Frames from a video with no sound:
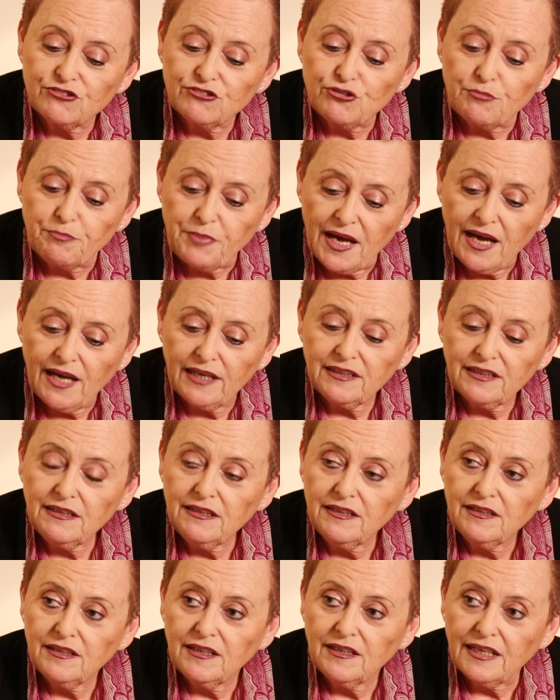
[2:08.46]

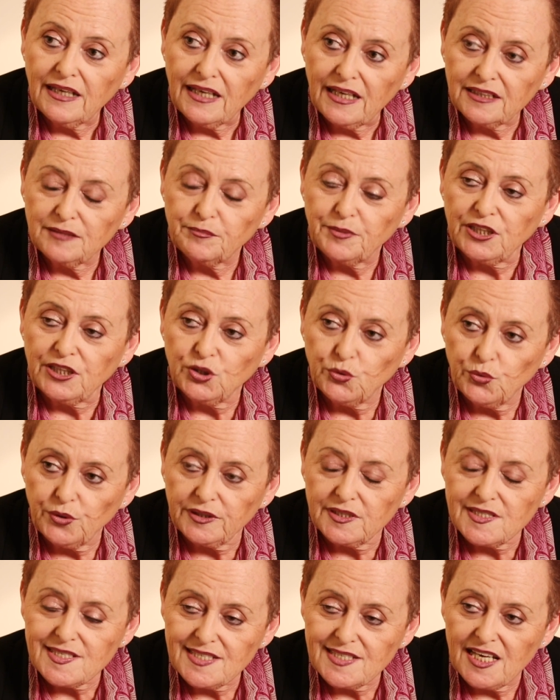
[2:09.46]
Japan had been doing
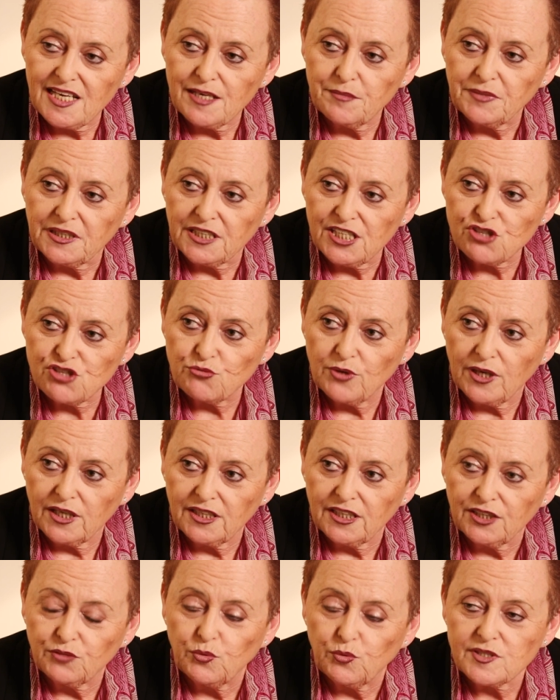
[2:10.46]
the same in Israel.
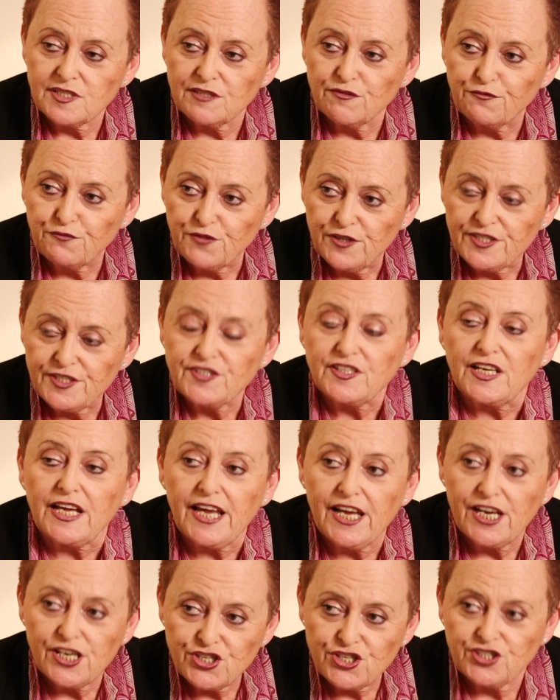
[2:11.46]
It was the first
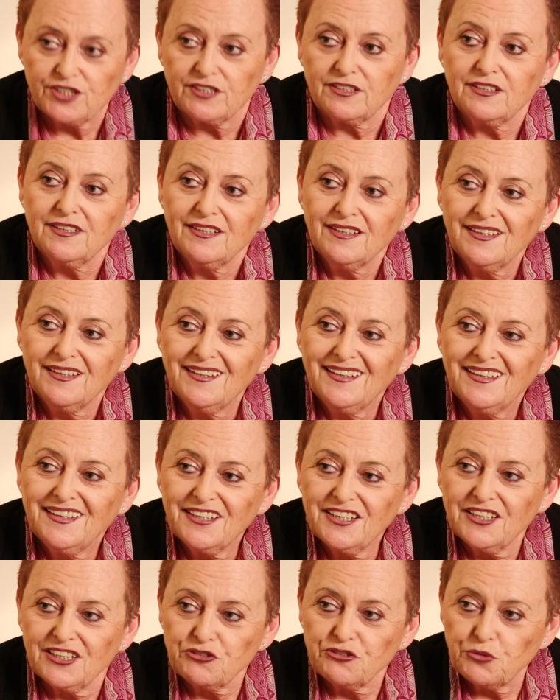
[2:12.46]
Asian
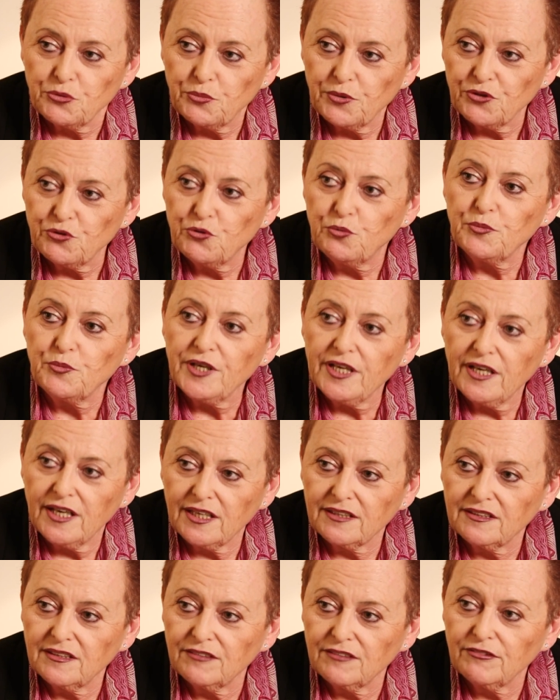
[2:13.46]
country with whom we
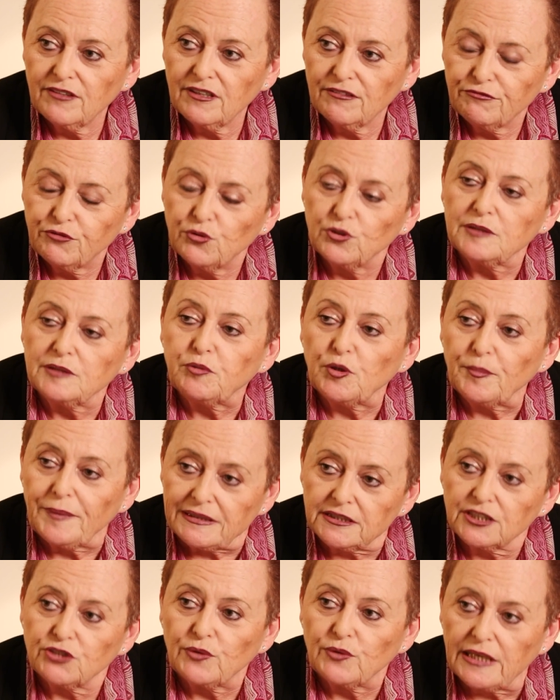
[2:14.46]
had a full
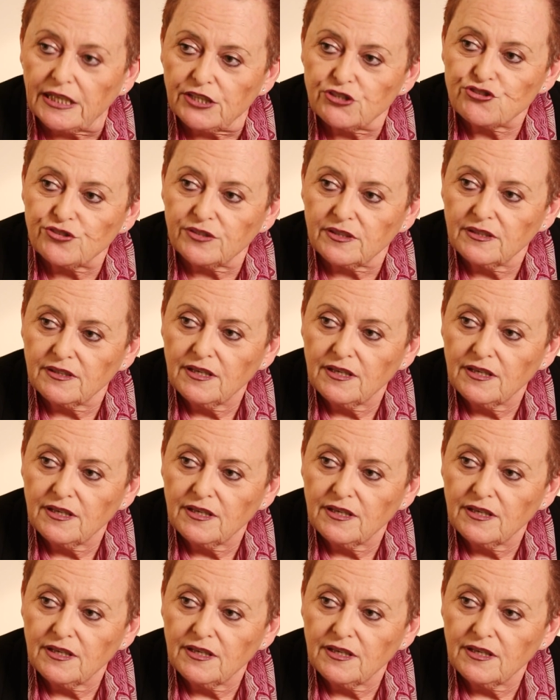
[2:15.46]
diplomatic relation.